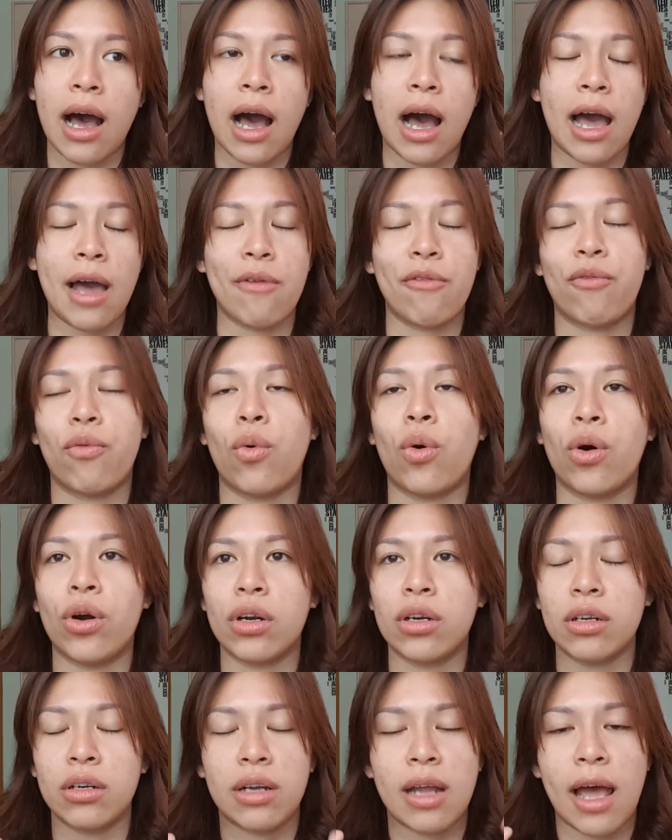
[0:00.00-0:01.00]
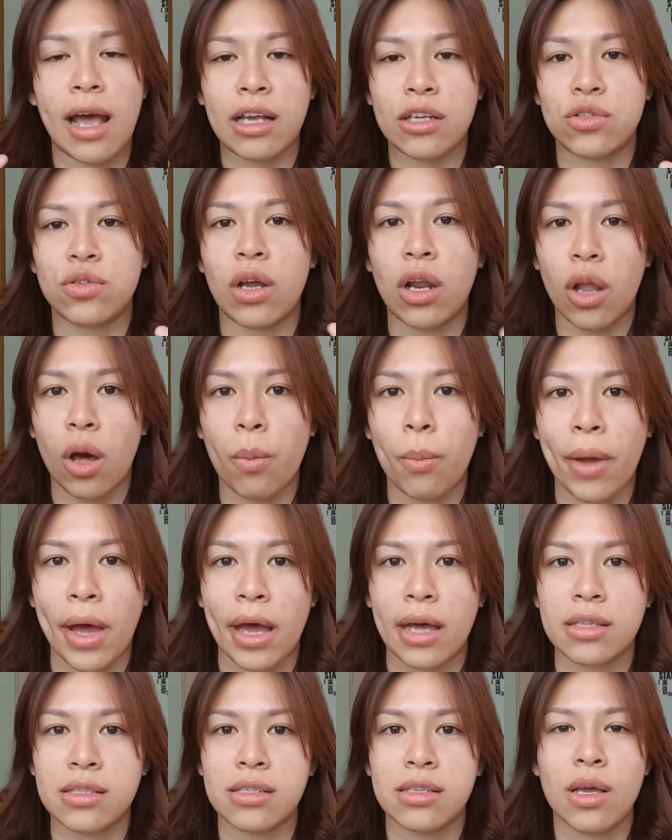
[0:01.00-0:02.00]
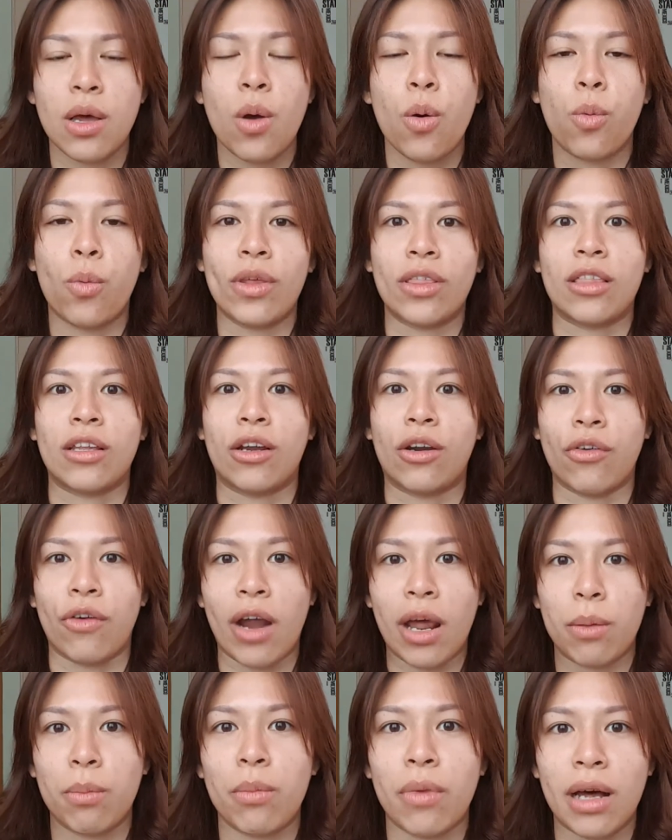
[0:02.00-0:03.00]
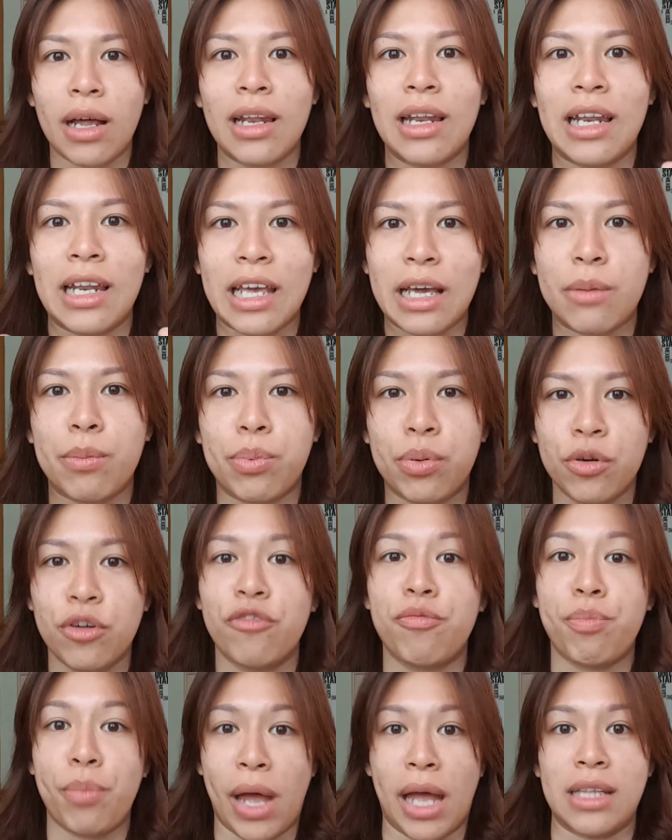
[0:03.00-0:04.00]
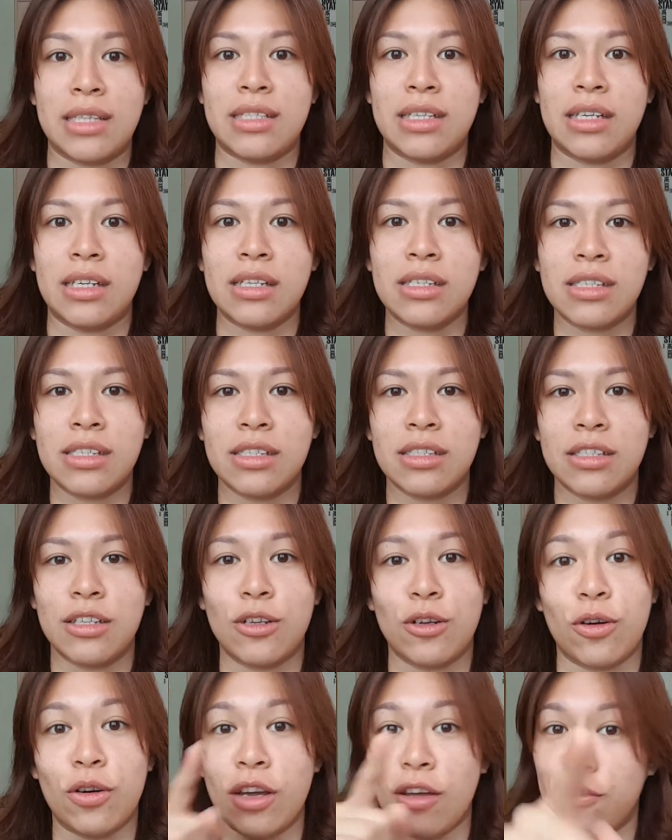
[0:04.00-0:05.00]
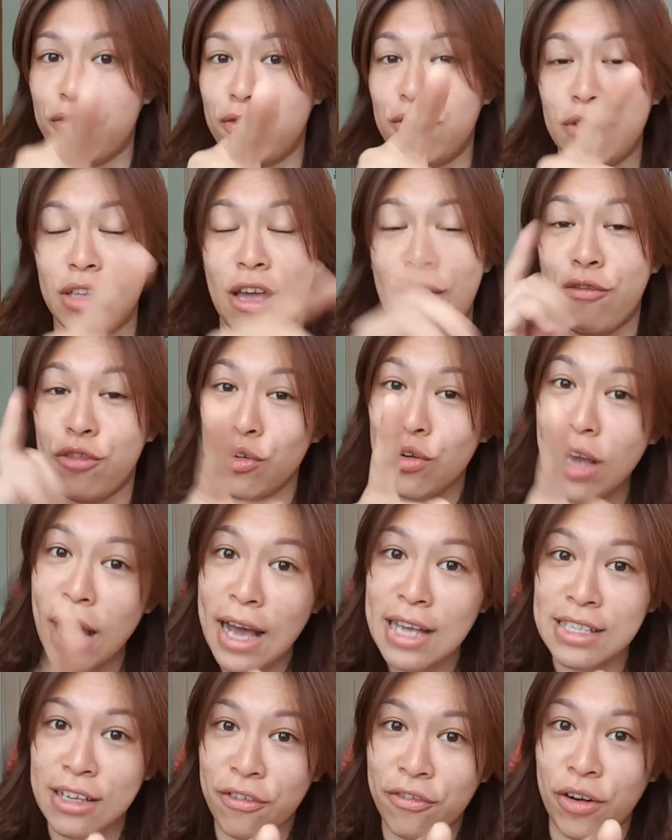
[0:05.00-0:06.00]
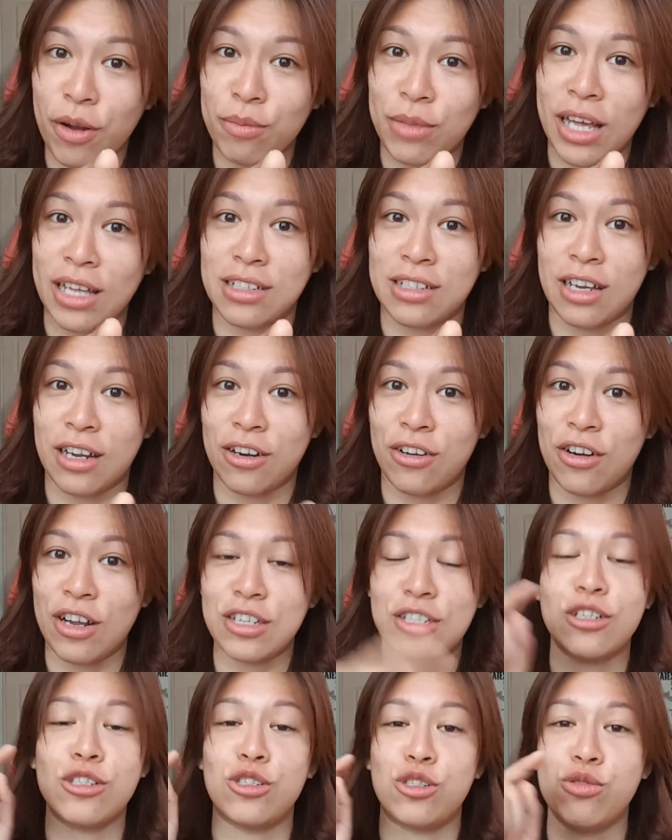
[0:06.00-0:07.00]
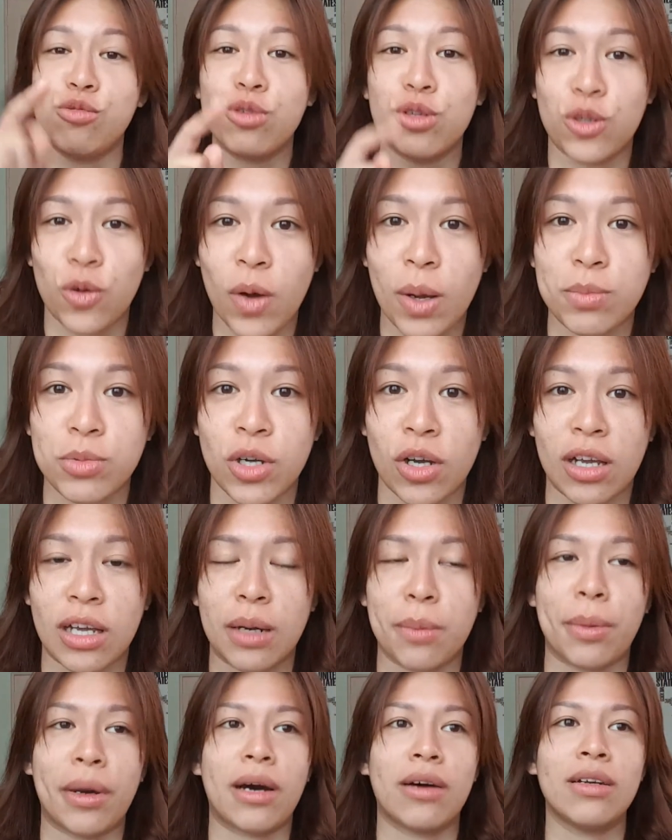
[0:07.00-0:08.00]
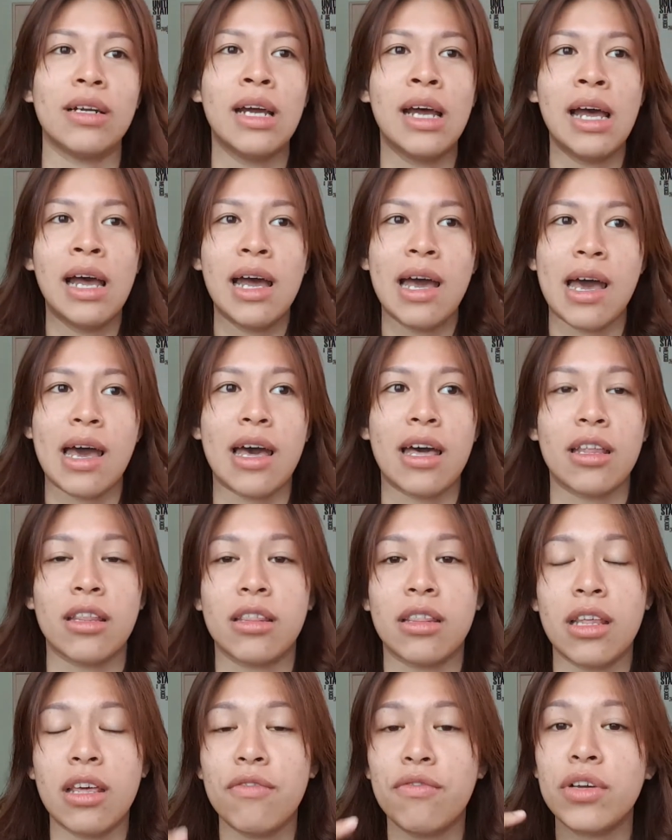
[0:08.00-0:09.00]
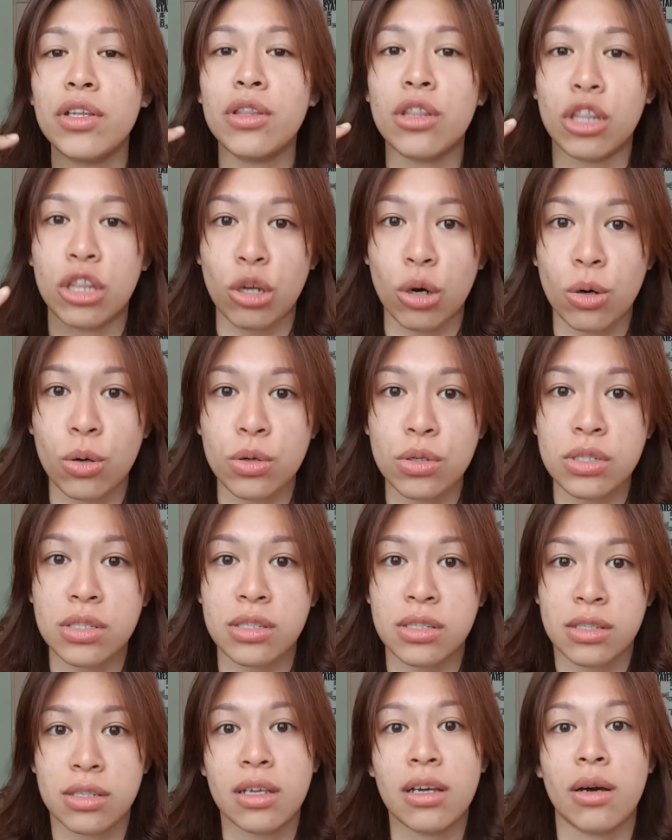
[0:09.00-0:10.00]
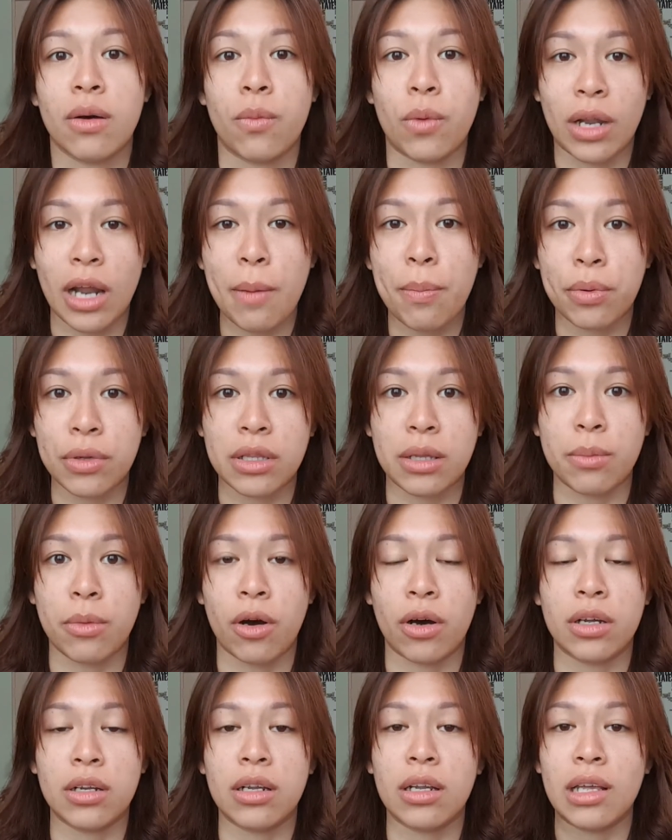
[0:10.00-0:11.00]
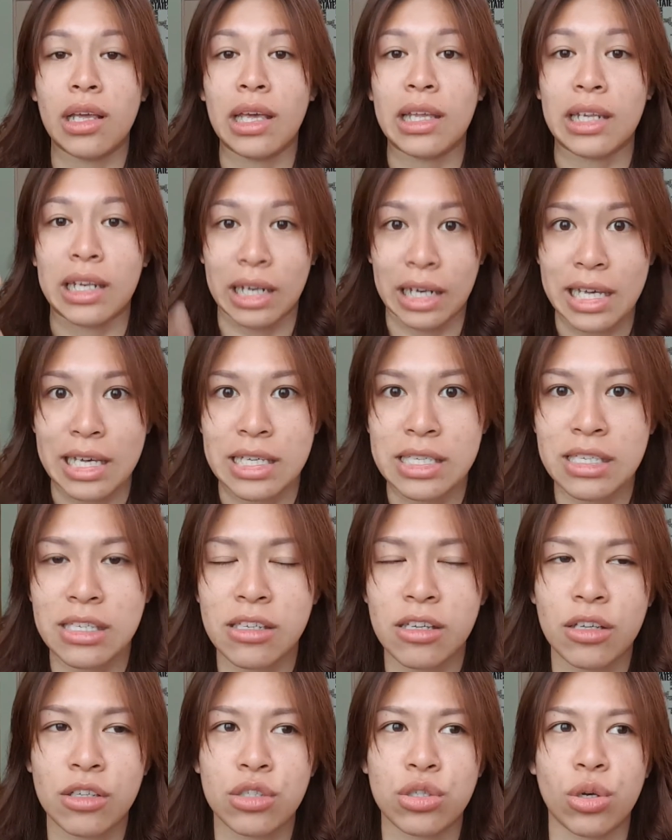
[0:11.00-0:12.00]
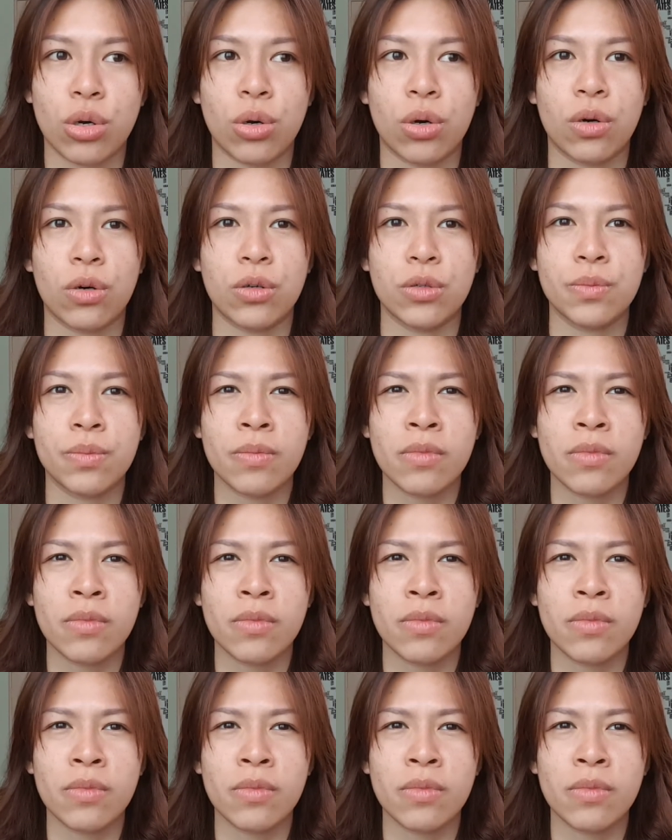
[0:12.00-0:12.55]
I've worn extra long pads with grandma leak-proof panties. You know, if you guys are from that generation, you would know what I'm talking about. And even those, when I put them on, it leaks. So